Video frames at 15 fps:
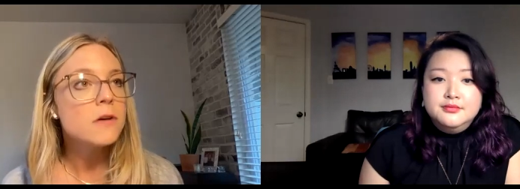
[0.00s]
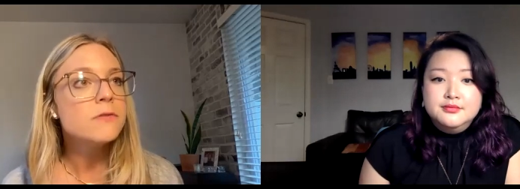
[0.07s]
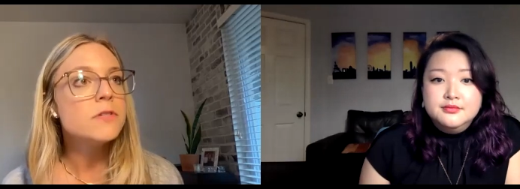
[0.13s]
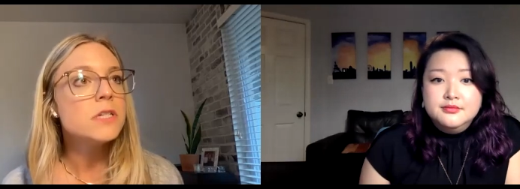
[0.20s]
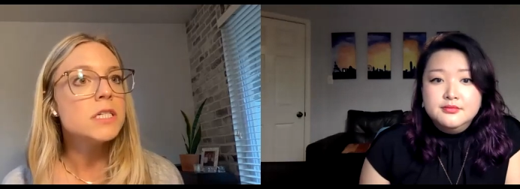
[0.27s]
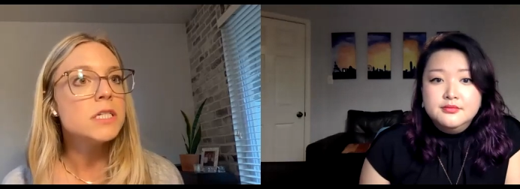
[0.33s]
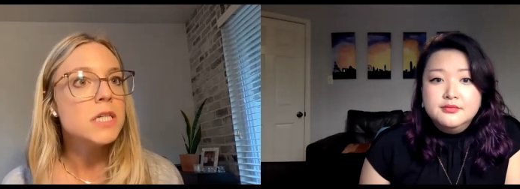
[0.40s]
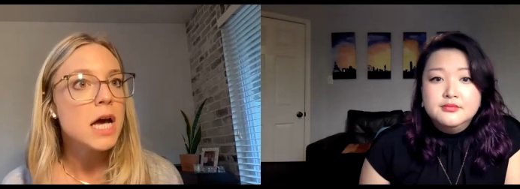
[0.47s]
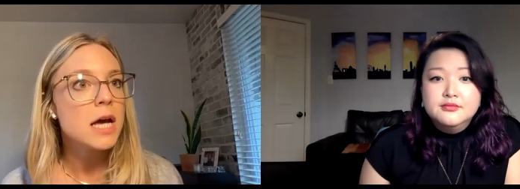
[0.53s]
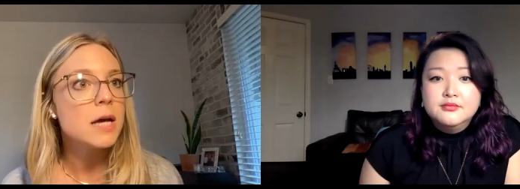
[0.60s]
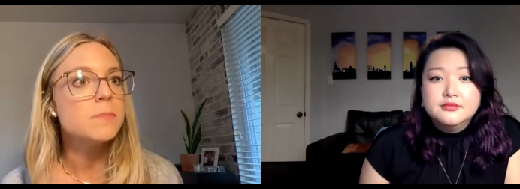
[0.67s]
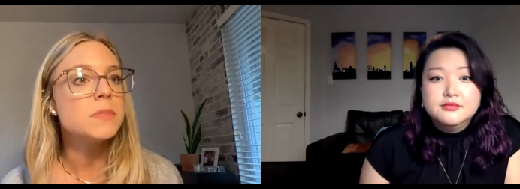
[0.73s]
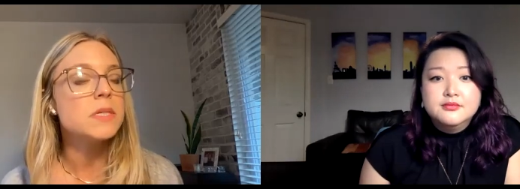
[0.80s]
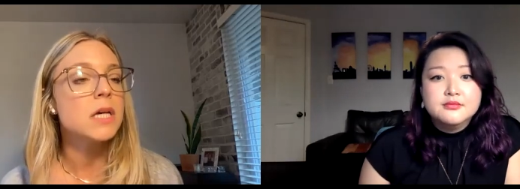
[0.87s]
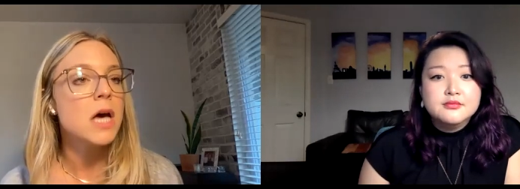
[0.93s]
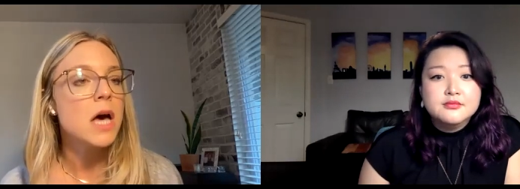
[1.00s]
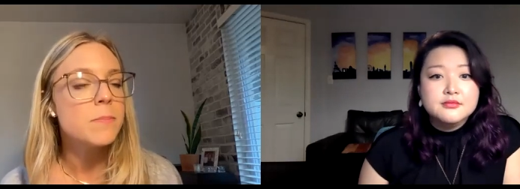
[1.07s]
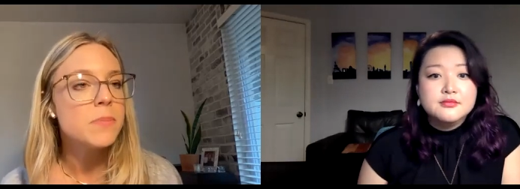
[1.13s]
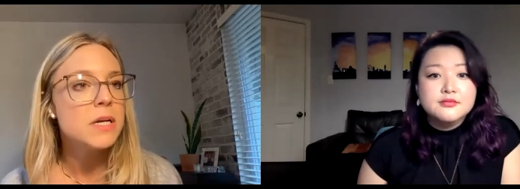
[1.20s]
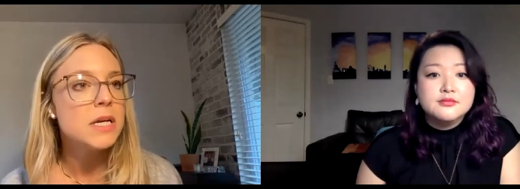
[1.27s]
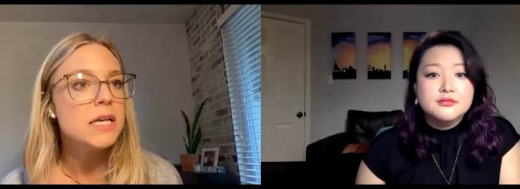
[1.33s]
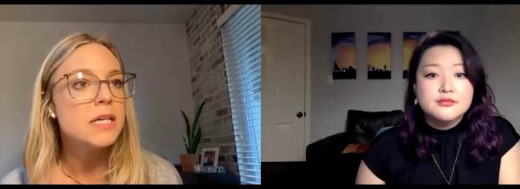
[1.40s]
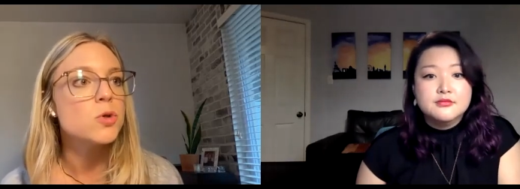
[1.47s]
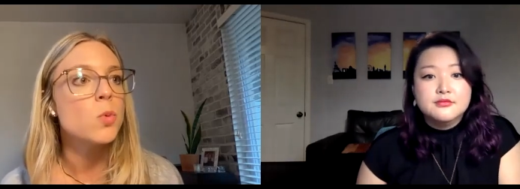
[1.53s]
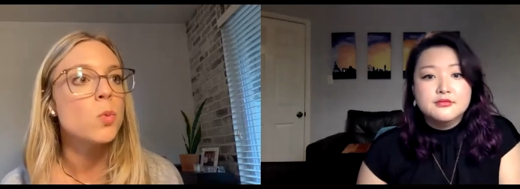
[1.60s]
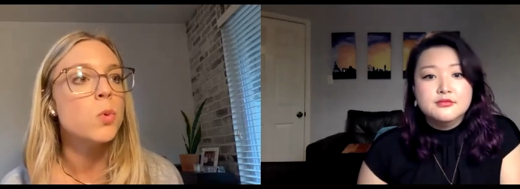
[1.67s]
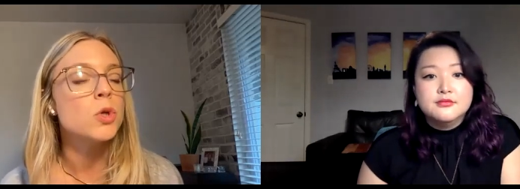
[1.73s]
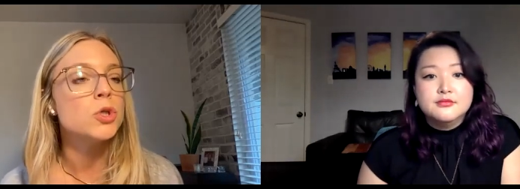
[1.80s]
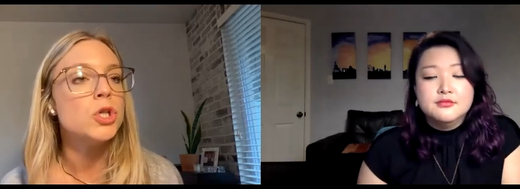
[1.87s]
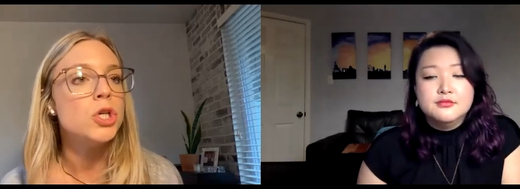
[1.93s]
Speaker 1: oftentimes
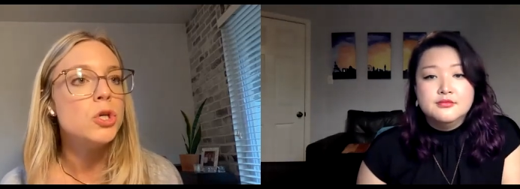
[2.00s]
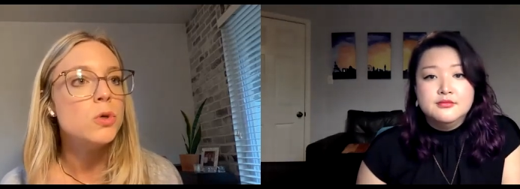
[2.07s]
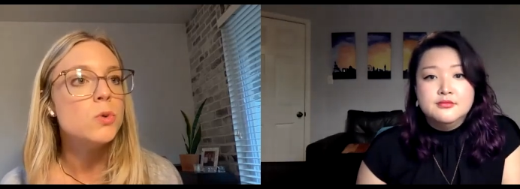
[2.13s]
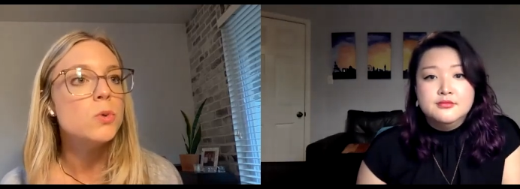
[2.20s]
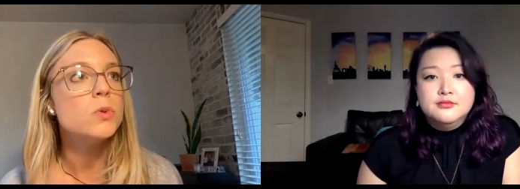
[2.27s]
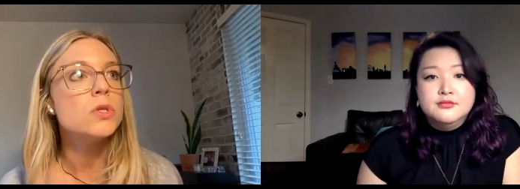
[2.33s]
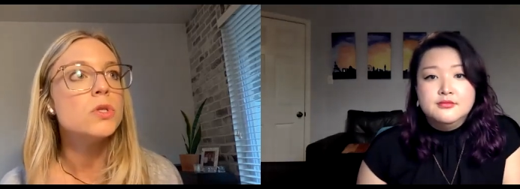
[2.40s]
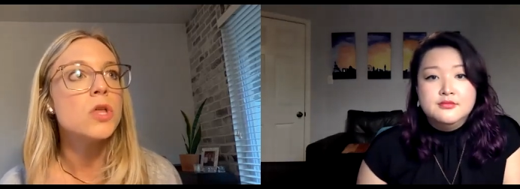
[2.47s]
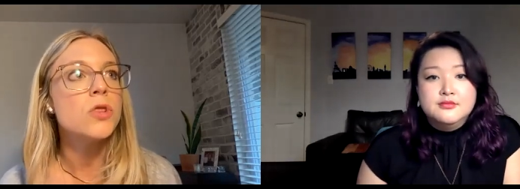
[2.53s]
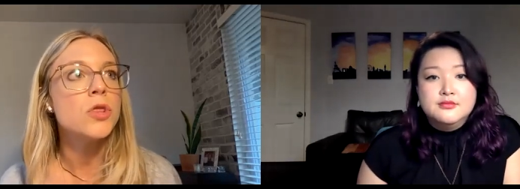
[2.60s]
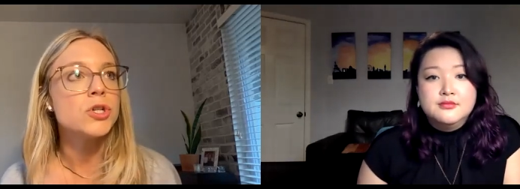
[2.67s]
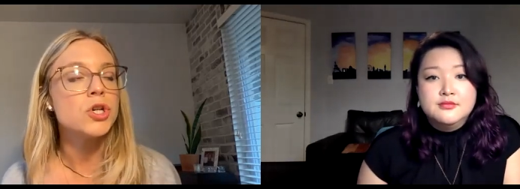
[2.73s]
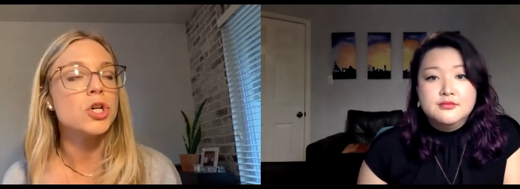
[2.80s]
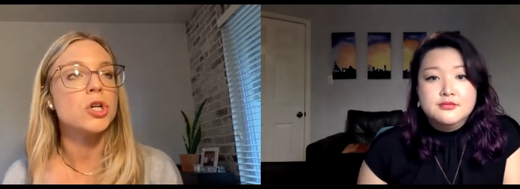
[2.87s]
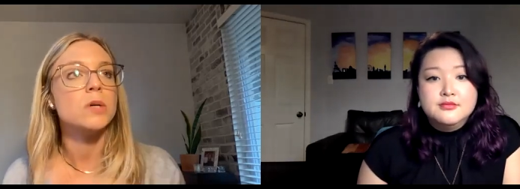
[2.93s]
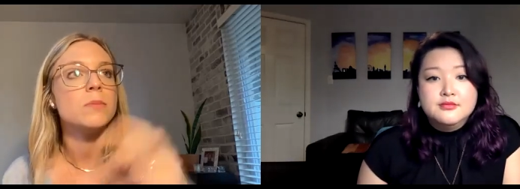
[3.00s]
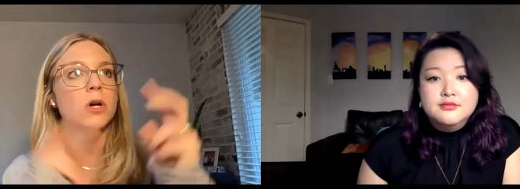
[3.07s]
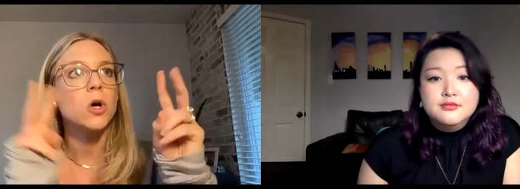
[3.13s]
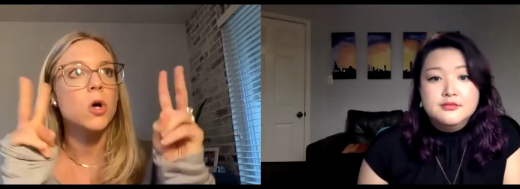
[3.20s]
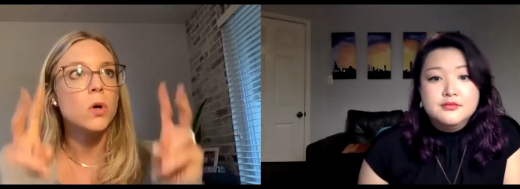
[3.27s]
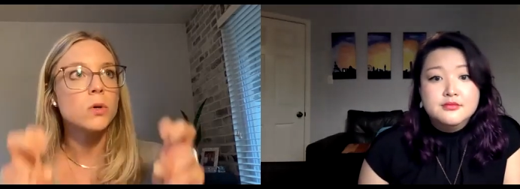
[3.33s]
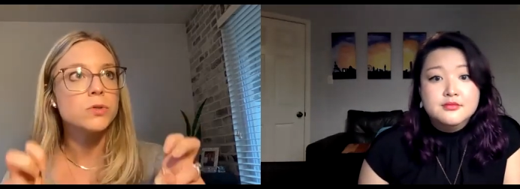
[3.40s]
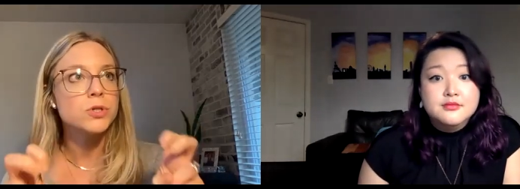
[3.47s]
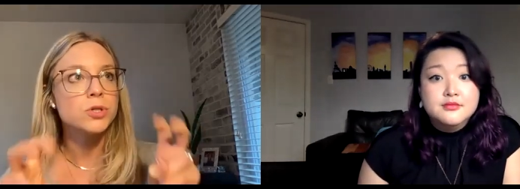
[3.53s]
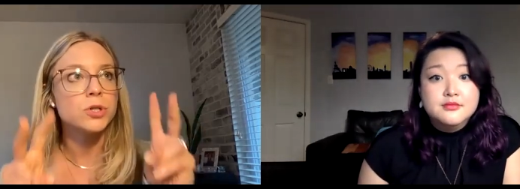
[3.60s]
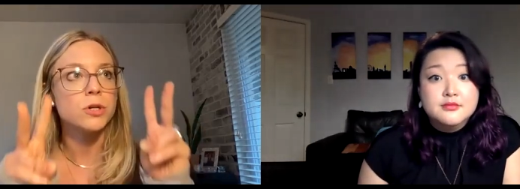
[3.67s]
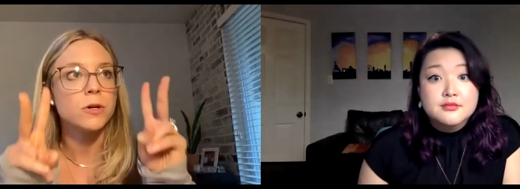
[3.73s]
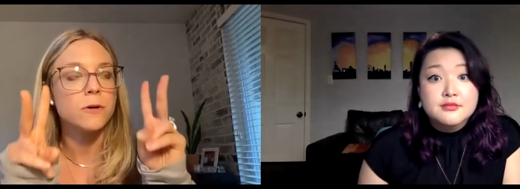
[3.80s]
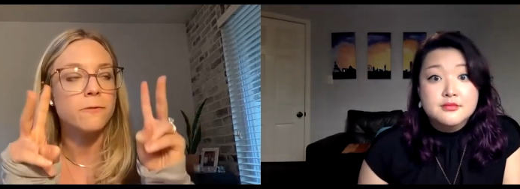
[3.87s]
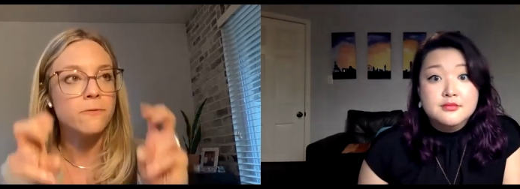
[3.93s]
companies will use the term
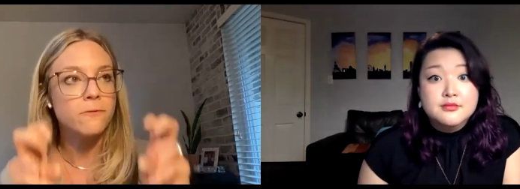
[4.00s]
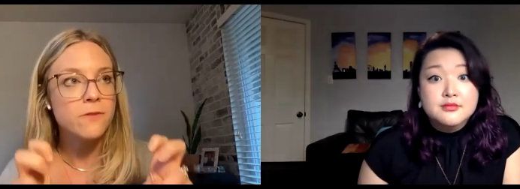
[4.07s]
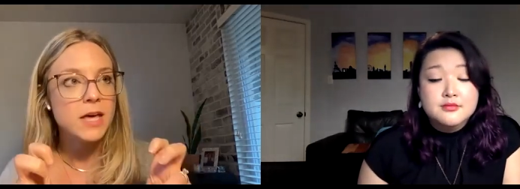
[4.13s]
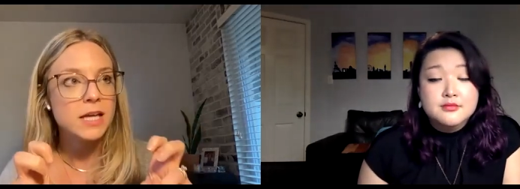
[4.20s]
culture